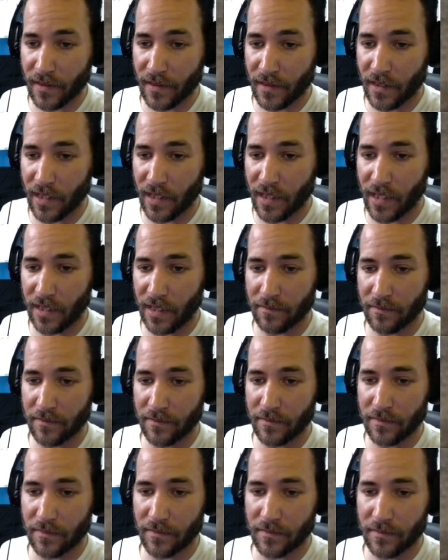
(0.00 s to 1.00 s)

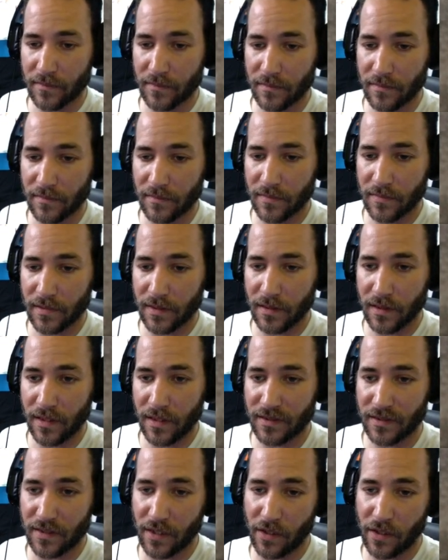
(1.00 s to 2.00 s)
Um,
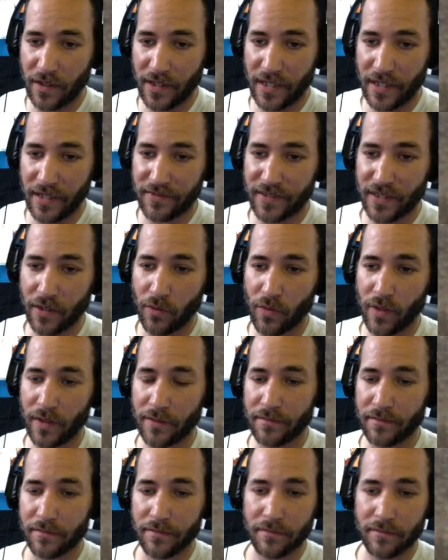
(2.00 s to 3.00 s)
so if
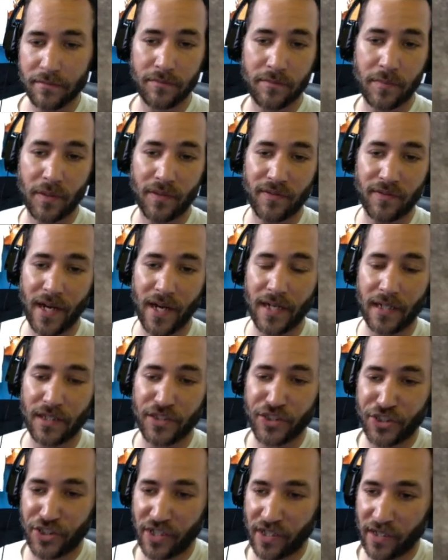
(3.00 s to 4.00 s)
someone provided
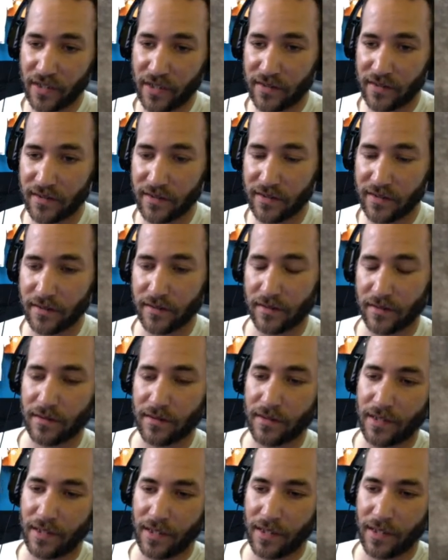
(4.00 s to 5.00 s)
shirts,
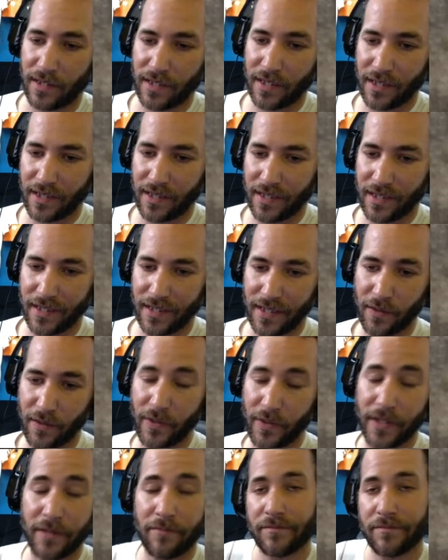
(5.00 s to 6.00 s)
uh,
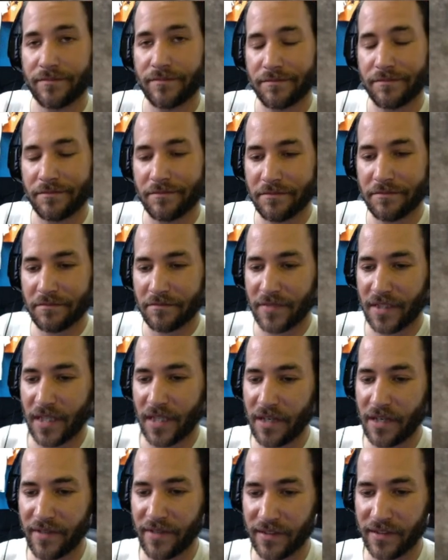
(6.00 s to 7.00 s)
we
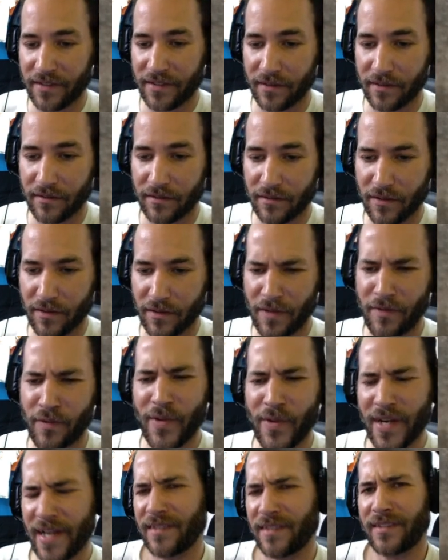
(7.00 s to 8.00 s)
kind of answered. Mm. I mean,
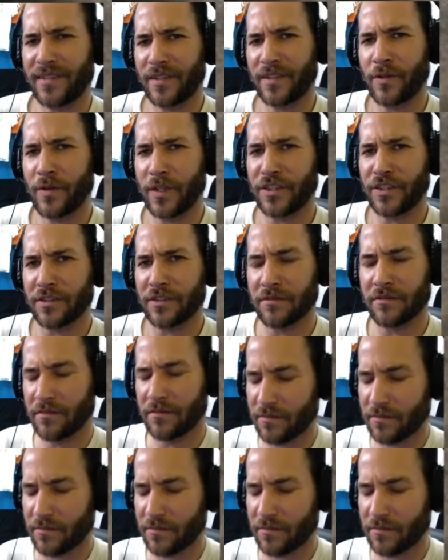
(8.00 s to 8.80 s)
we answered the question. I